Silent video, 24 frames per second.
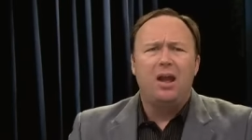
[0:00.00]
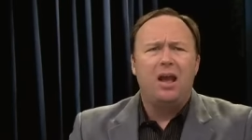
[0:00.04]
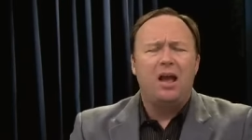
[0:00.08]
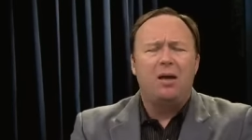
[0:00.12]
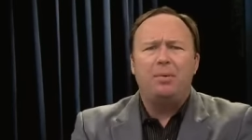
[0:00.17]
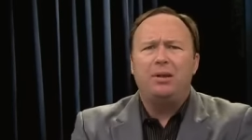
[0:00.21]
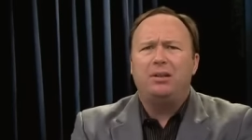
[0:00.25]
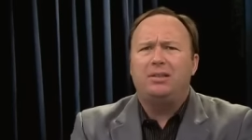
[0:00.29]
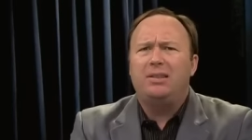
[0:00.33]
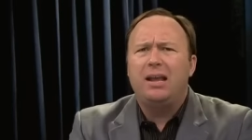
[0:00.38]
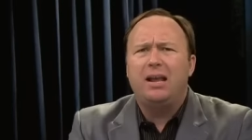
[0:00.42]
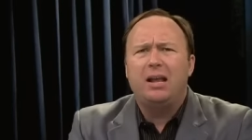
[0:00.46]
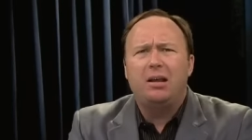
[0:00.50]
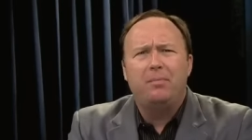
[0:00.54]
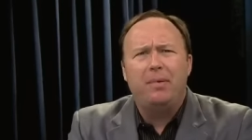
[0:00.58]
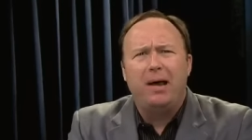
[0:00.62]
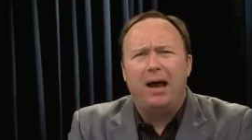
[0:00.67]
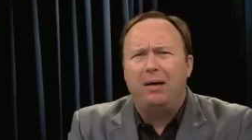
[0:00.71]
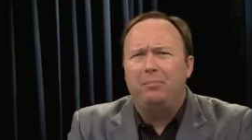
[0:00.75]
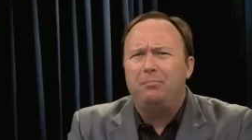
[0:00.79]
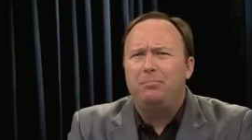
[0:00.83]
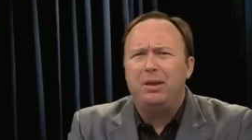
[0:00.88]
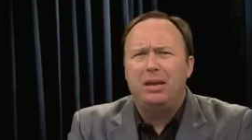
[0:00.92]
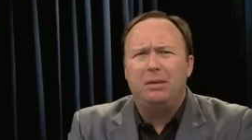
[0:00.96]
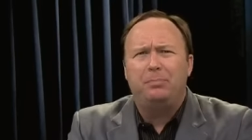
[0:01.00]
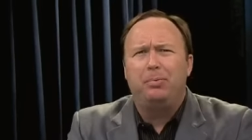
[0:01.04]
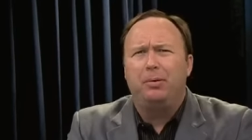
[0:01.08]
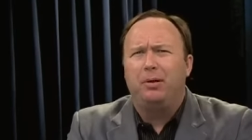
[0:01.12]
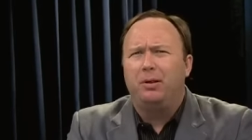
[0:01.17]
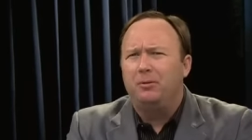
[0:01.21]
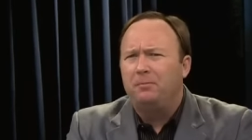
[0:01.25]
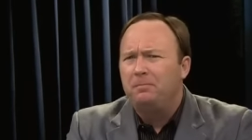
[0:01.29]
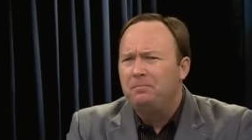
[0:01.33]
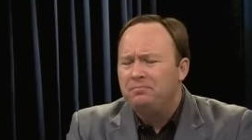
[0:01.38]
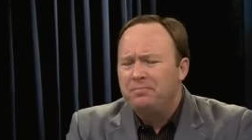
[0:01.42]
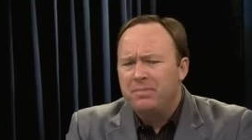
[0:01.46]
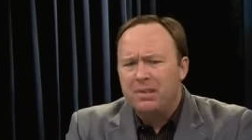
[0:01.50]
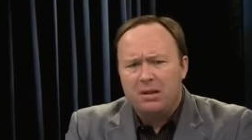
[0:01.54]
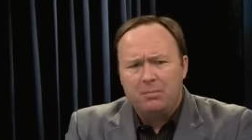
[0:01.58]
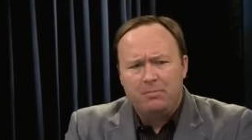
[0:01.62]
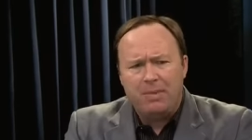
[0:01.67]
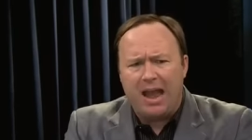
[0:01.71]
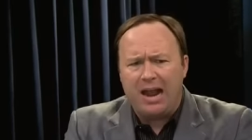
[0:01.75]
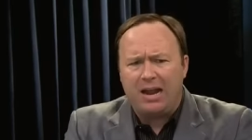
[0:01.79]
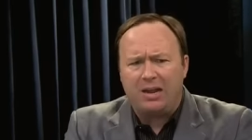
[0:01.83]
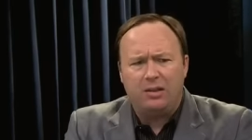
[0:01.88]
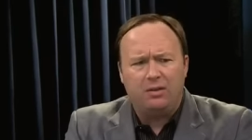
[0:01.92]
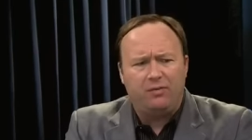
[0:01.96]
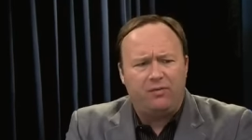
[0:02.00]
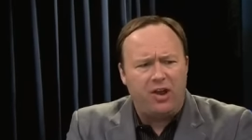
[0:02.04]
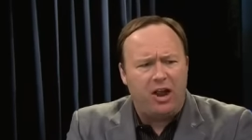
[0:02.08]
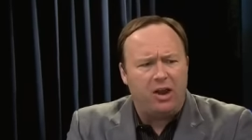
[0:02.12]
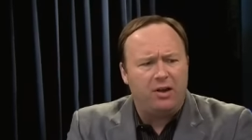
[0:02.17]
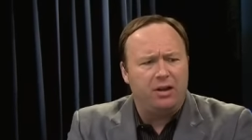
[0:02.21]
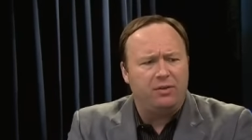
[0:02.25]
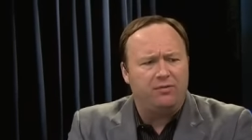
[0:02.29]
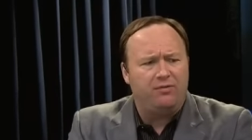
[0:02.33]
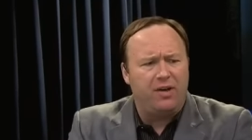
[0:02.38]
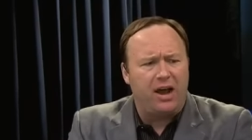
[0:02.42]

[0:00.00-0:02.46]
I mean, think about people back in the Founding